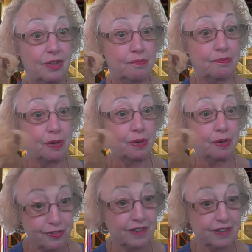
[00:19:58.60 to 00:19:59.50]

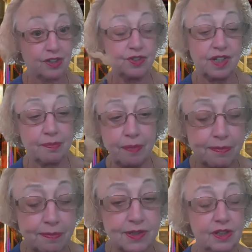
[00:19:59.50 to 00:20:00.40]
Perfectly. You said it
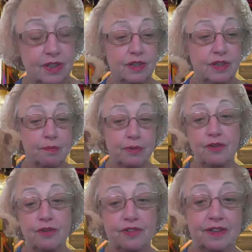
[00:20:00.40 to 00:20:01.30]
absolutely
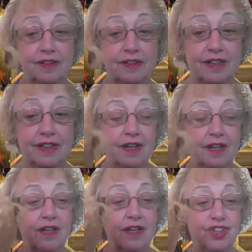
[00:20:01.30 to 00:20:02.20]
perfectly.
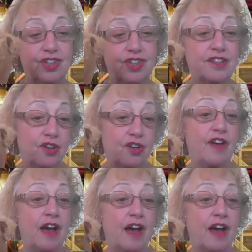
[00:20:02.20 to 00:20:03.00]
Shana Tova